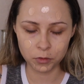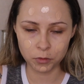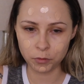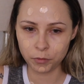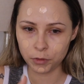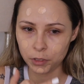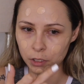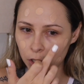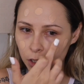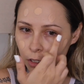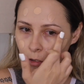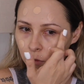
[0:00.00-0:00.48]
So
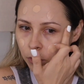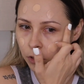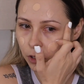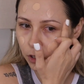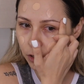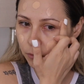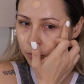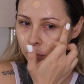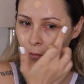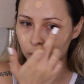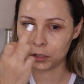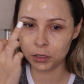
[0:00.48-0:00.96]
right now
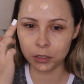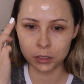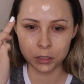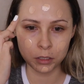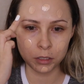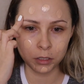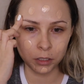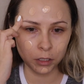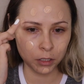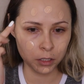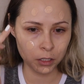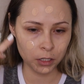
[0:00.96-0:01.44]
when I'm
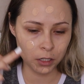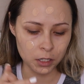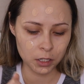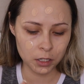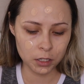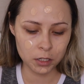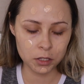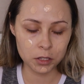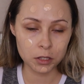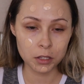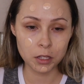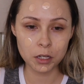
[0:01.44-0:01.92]

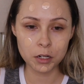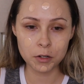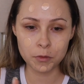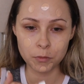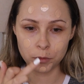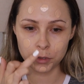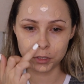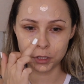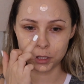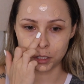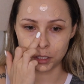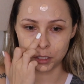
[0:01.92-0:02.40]

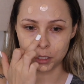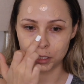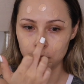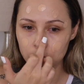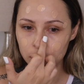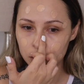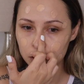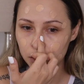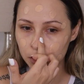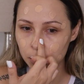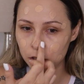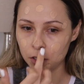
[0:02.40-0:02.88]
done with
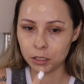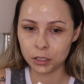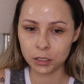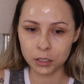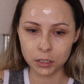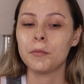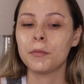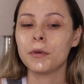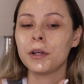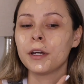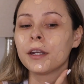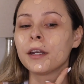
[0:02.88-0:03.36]
this,
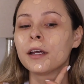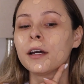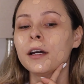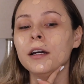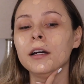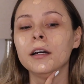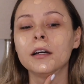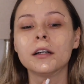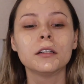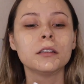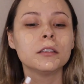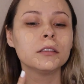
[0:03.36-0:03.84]
I'm
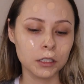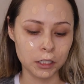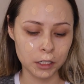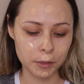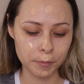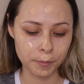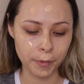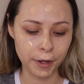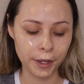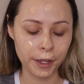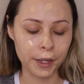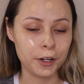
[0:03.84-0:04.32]
gonna
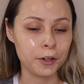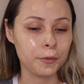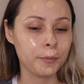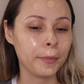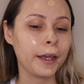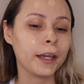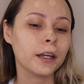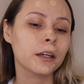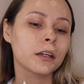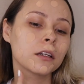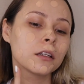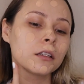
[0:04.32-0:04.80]
clip my hair
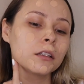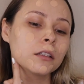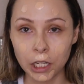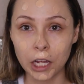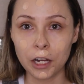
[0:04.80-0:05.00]
back.